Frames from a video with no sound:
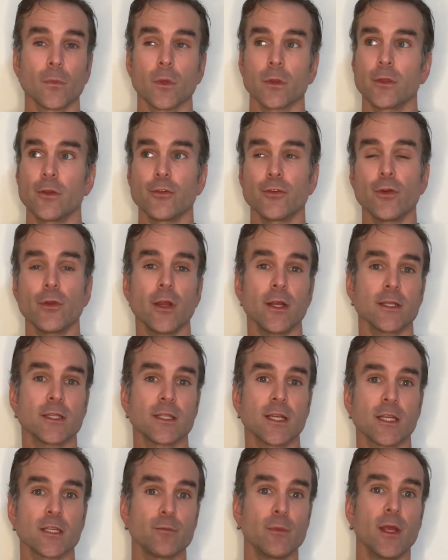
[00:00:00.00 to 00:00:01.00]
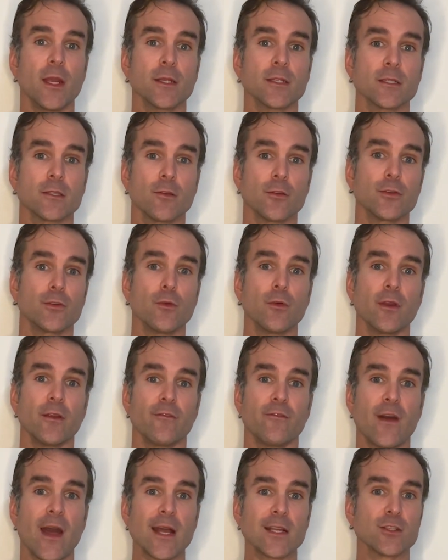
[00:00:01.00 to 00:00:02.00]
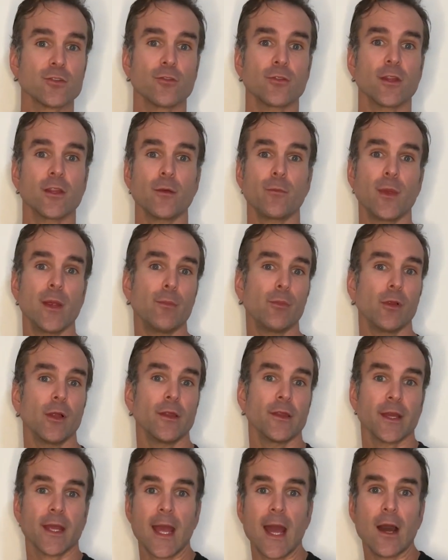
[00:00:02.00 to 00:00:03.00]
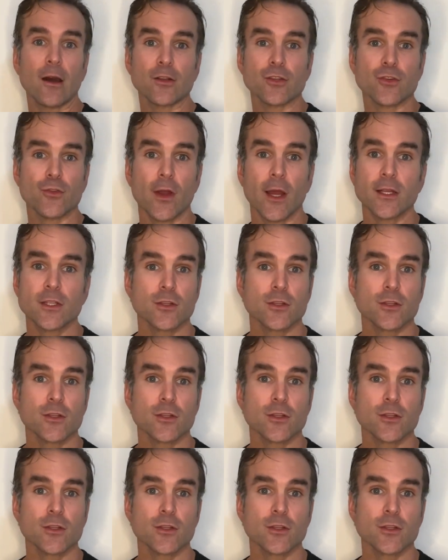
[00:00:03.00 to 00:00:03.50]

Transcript: They're doing it in 6 minutes. They're doing it faster than the people on the couch, right?